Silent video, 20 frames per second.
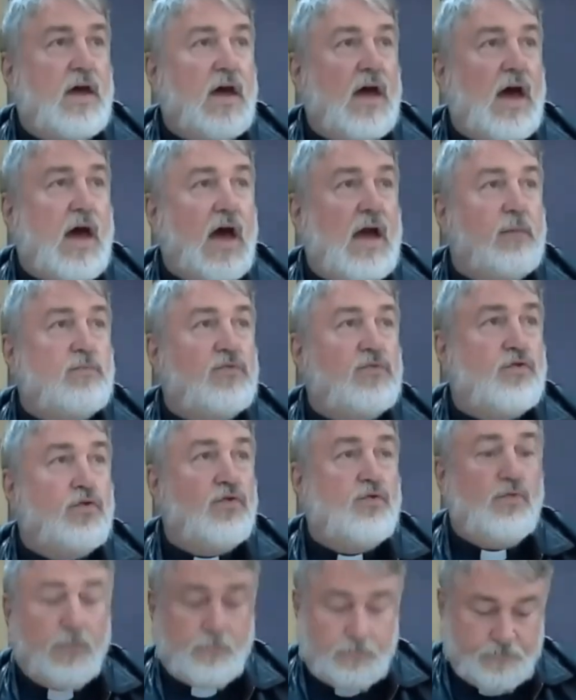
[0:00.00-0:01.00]
Aim
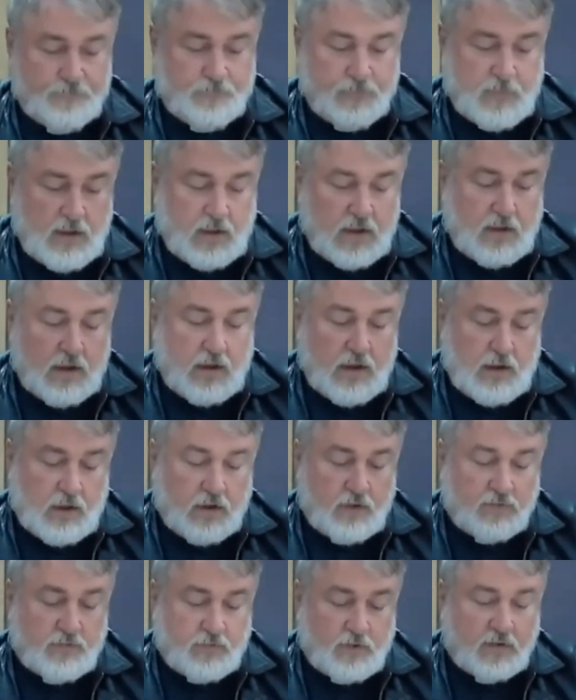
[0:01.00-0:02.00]
two
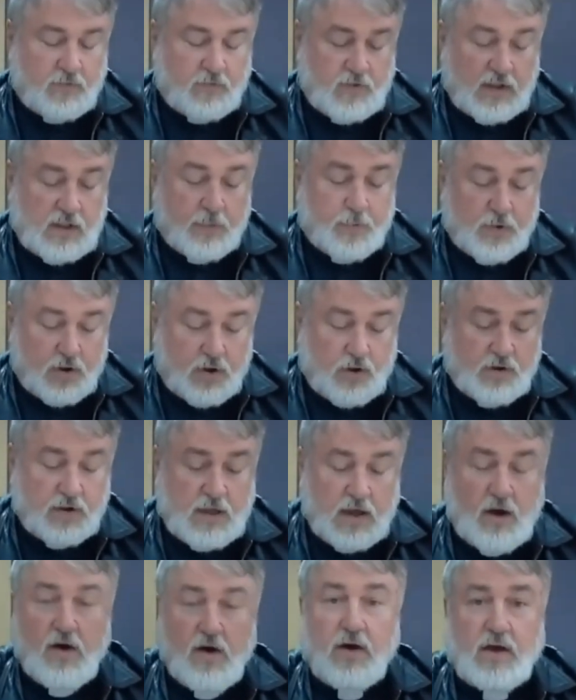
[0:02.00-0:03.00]
is to develop an
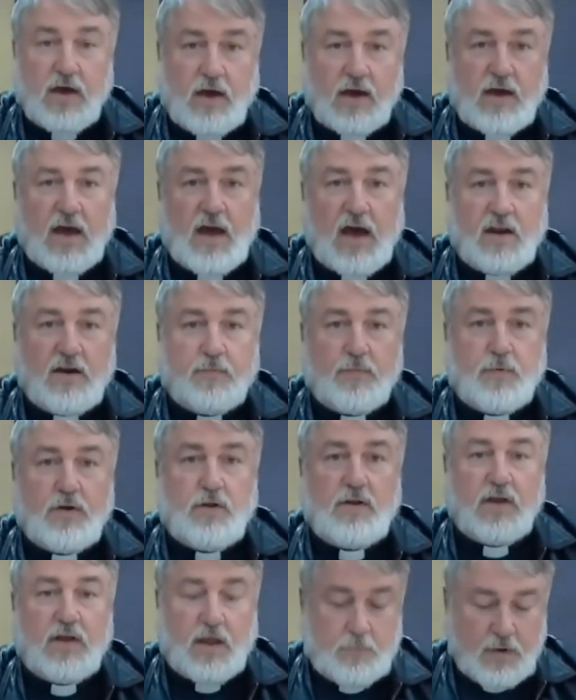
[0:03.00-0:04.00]
ongoing,
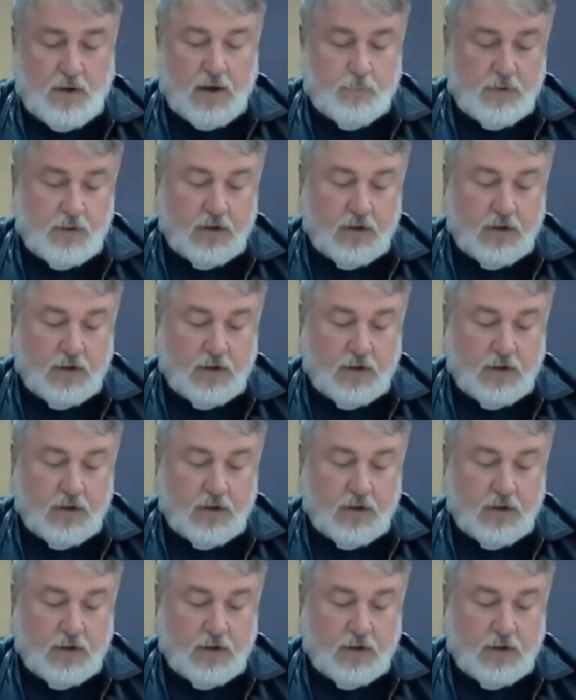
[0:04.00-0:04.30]
accountable and public